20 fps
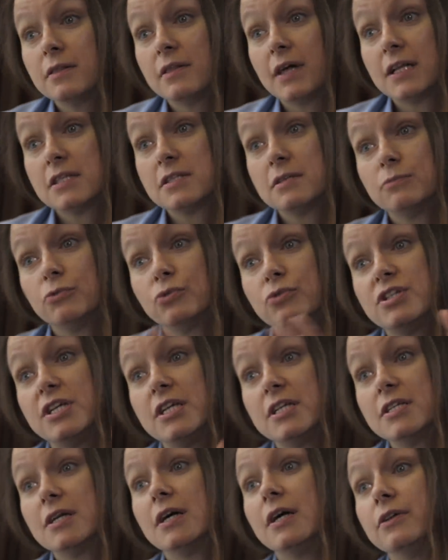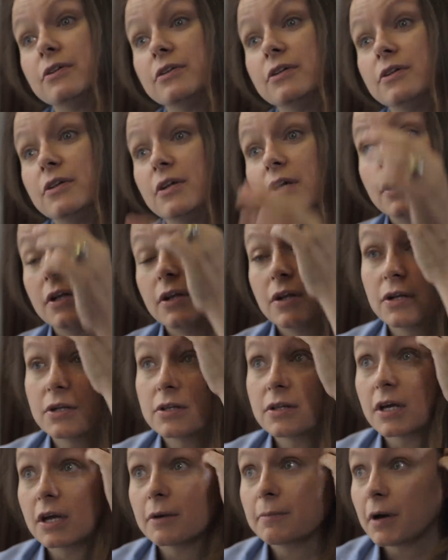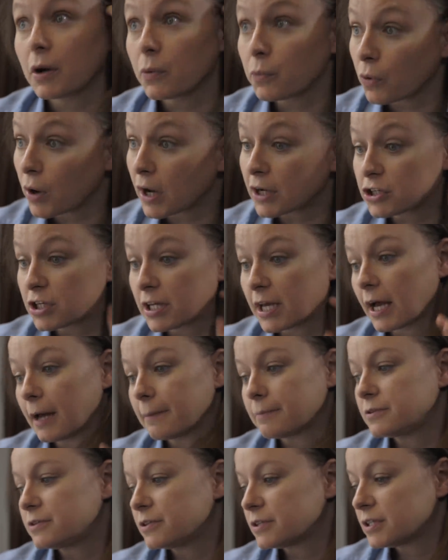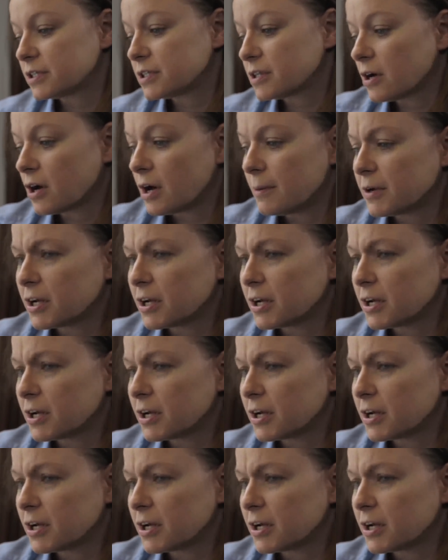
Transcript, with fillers: that's a more detailed in, in thing about what actually happened at the time,